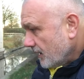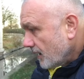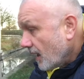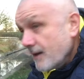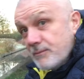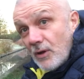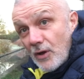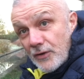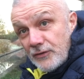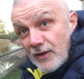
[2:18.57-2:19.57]
I'm
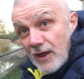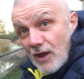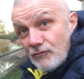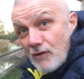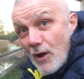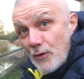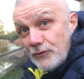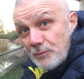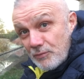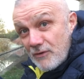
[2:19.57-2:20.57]
under a
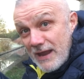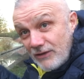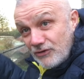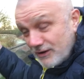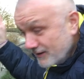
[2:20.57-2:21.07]
road bridge.